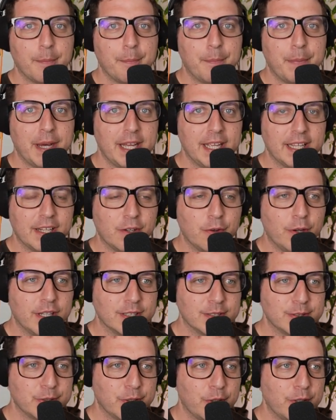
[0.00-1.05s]
by going
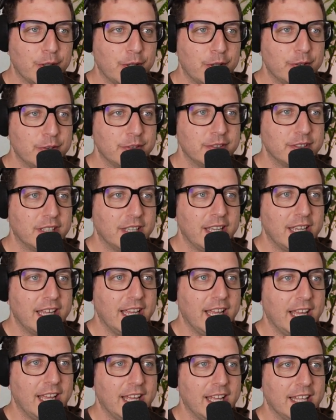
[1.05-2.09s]
solo
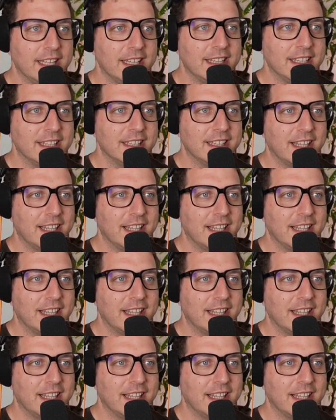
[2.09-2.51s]
and